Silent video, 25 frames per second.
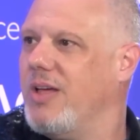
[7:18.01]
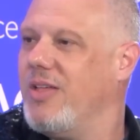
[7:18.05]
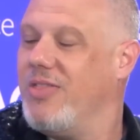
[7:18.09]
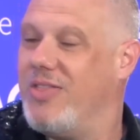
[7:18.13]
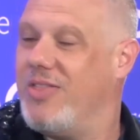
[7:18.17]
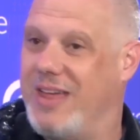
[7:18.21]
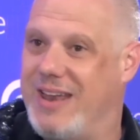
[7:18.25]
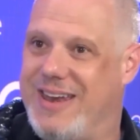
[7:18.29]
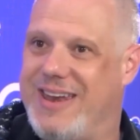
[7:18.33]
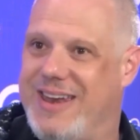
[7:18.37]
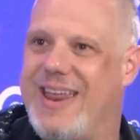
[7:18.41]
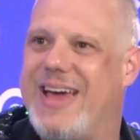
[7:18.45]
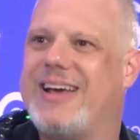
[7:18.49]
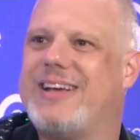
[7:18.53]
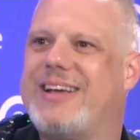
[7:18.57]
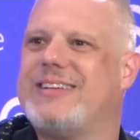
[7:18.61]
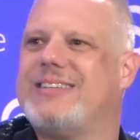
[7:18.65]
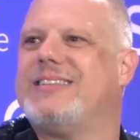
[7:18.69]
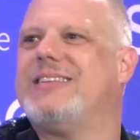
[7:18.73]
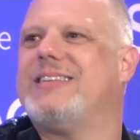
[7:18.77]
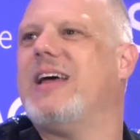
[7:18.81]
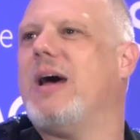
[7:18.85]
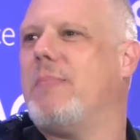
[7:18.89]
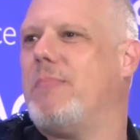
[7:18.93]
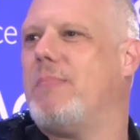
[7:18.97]
The next
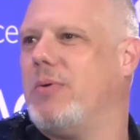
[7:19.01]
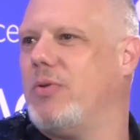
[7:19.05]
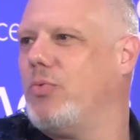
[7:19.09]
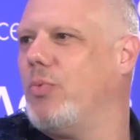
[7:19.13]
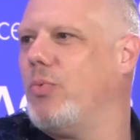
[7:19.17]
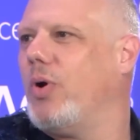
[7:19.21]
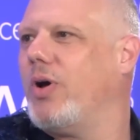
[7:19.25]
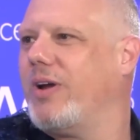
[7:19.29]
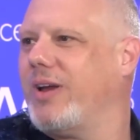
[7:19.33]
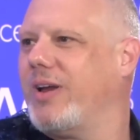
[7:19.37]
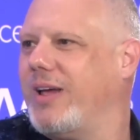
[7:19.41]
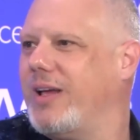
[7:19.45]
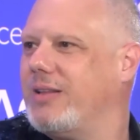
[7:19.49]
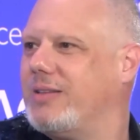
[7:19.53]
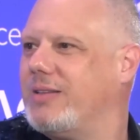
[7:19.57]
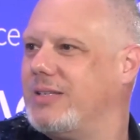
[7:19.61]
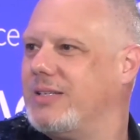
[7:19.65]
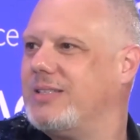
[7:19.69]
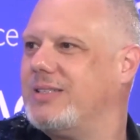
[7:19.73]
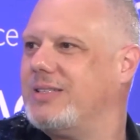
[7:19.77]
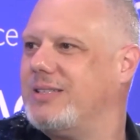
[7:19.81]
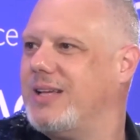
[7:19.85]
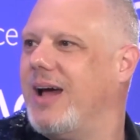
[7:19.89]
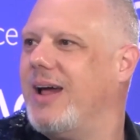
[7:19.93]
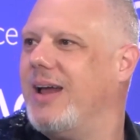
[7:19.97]
step is where it gets
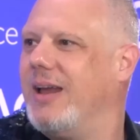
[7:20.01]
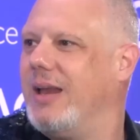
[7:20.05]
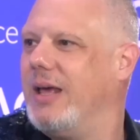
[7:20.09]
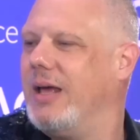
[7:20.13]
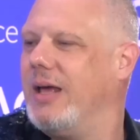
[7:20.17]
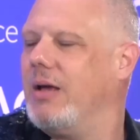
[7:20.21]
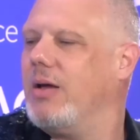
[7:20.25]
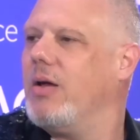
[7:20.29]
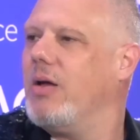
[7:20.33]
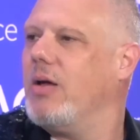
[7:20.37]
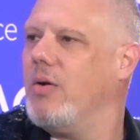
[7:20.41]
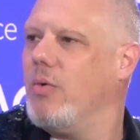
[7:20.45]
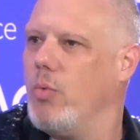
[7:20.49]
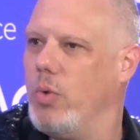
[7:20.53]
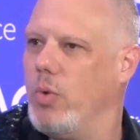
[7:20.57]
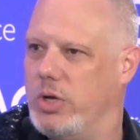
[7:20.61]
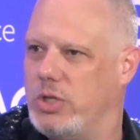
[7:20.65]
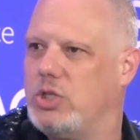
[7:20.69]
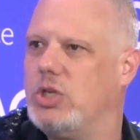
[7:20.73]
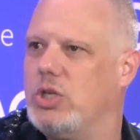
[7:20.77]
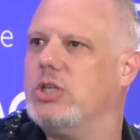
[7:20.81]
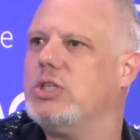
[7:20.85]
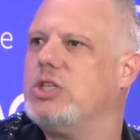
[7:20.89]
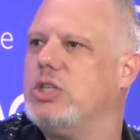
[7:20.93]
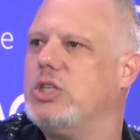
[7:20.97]
exciting,
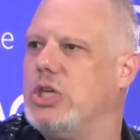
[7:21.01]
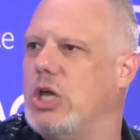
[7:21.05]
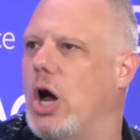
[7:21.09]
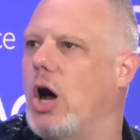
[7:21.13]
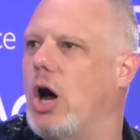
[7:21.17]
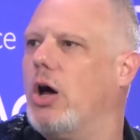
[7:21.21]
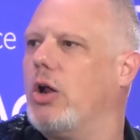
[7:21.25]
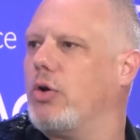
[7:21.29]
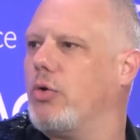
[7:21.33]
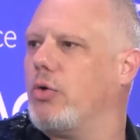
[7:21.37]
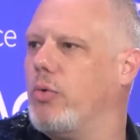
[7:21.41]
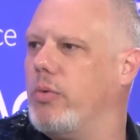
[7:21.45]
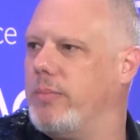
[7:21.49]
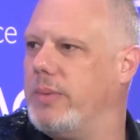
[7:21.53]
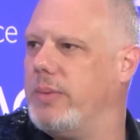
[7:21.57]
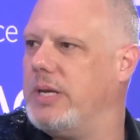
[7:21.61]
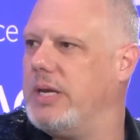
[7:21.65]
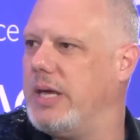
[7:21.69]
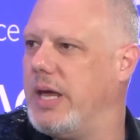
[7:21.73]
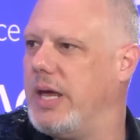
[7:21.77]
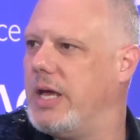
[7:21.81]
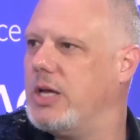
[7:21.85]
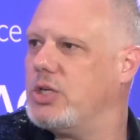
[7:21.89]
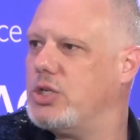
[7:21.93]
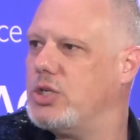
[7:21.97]
which is the auto
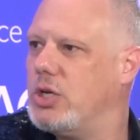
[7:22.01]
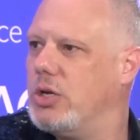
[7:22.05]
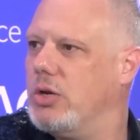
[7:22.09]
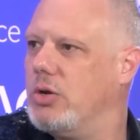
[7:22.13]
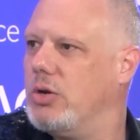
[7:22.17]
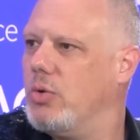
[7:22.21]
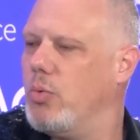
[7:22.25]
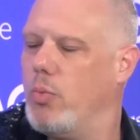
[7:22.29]
remediation.